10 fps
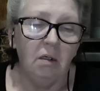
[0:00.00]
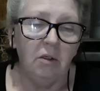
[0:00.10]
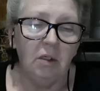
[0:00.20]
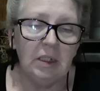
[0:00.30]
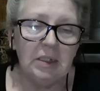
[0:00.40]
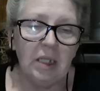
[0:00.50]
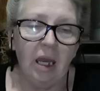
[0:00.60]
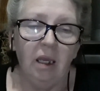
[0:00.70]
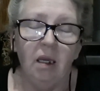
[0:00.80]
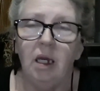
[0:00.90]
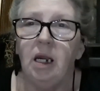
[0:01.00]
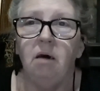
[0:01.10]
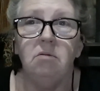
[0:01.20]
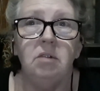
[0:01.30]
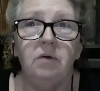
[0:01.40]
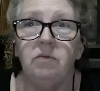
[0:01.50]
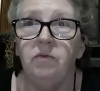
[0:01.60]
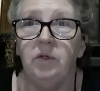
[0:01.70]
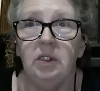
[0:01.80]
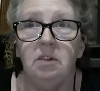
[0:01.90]
you could say. And I'll never
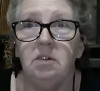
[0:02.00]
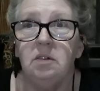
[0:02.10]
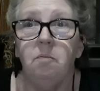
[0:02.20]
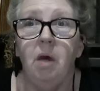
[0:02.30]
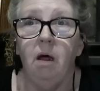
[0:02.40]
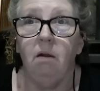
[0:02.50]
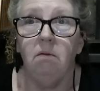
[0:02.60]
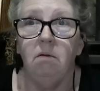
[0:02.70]
forget the smell